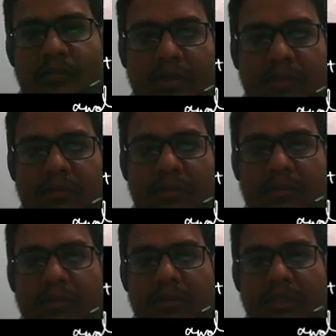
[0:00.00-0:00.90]

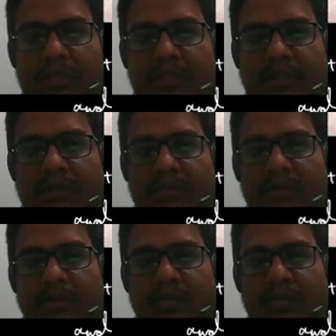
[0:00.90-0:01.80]
power 8, that is
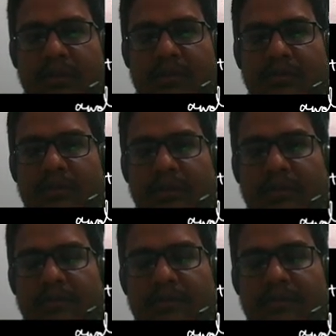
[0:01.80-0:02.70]
equal to omega square,
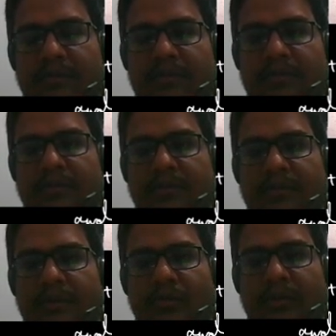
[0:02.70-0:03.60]

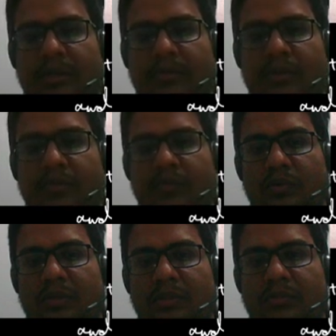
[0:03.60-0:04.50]
and omega power 4,
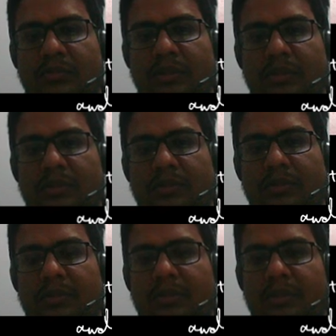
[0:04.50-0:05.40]
that is omega.
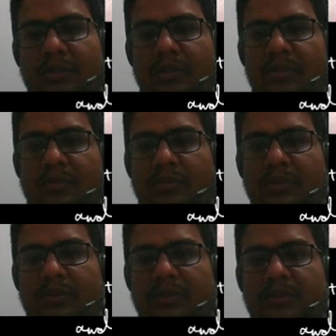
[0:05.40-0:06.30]
So
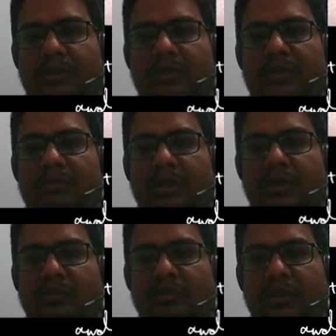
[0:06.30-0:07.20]
this is
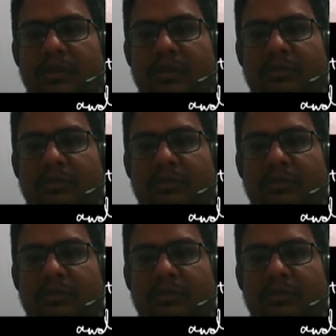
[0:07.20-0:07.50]
minus omega.